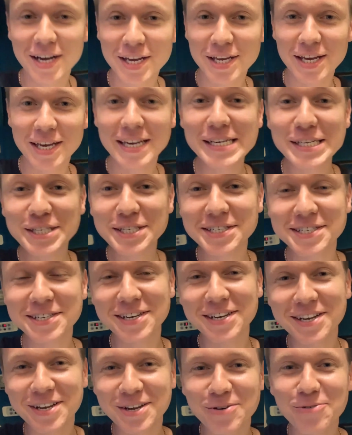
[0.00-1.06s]
It's
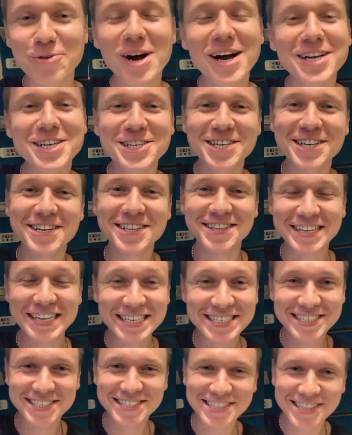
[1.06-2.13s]
a Russian
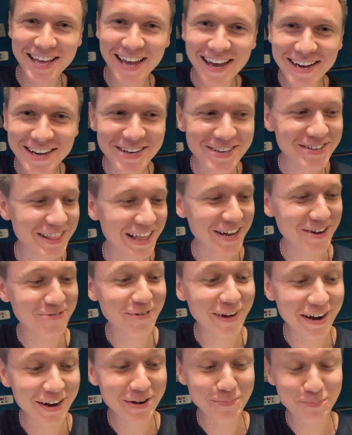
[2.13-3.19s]
snack, like
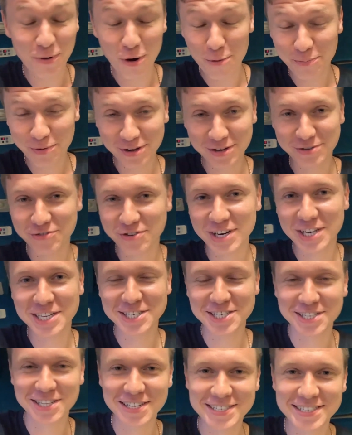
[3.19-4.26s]
very popular
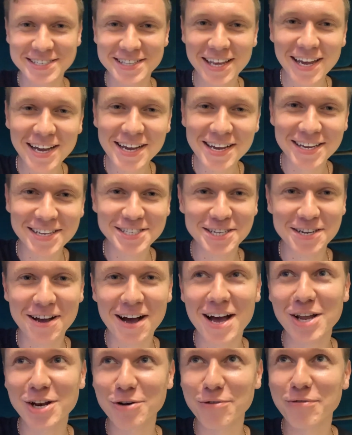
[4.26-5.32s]
traditional snack. It's a
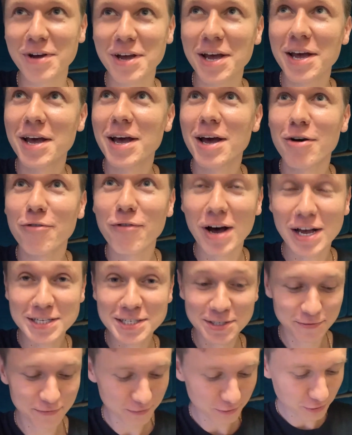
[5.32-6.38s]
kind of
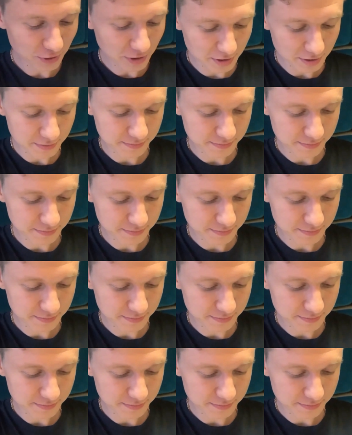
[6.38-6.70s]
fast food.